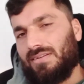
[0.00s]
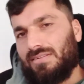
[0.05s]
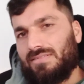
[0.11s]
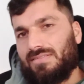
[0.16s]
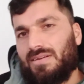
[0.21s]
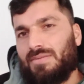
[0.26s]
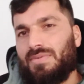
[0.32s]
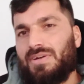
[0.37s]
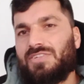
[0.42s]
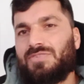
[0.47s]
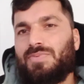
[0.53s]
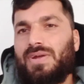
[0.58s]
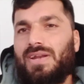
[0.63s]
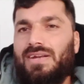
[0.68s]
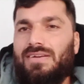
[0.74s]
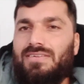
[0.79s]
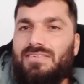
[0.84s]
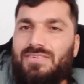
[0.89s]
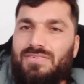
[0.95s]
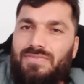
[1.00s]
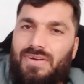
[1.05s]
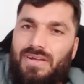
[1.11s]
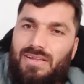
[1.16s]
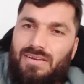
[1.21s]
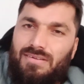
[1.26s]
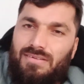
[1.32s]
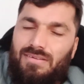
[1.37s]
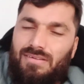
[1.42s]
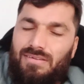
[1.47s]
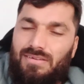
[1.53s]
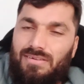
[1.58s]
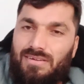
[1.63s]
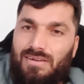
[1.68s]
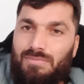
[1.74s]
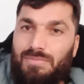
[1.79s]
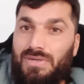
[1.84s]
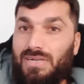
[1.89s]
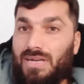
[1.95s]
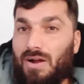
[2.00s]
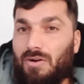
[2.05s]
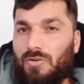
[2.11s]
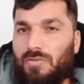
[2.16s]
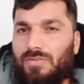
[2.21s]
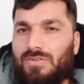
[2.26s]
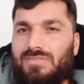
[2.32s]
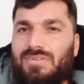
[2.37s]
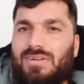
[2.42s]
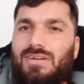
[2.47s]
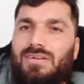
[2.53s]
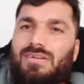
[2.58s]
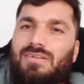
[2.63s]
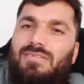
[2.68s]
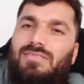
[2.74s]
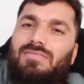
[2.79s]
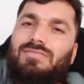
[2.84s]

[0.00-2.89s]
Some aspirants were little bit doubtful, sir,